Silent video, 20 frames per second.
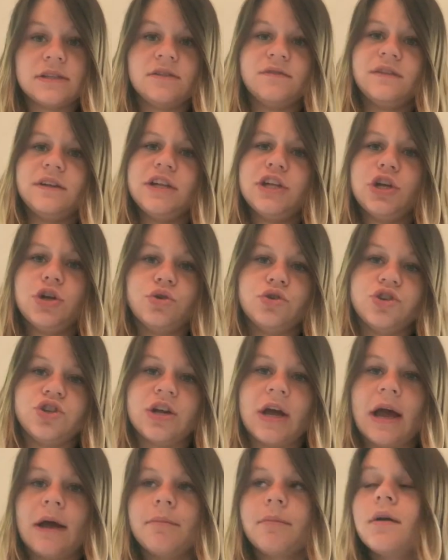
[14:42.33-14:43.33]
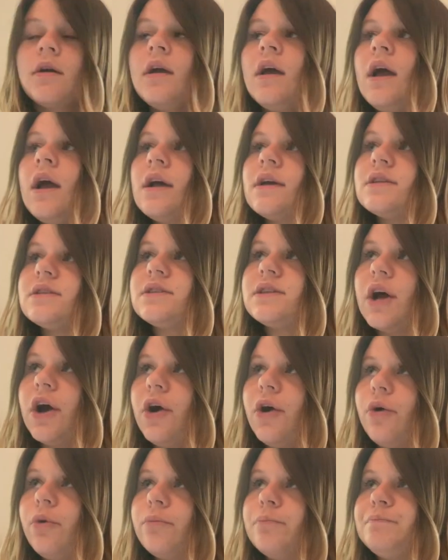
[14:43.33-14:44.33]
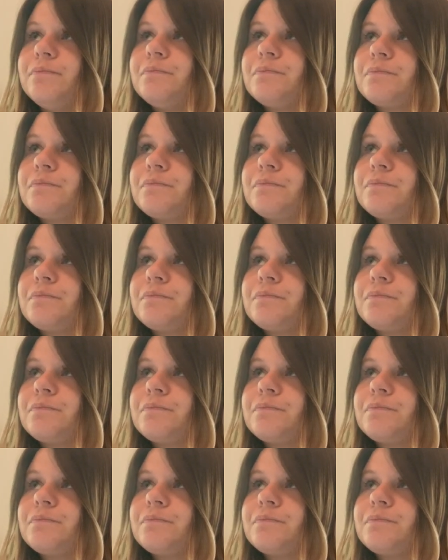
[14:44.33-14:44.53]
of a huge job. So,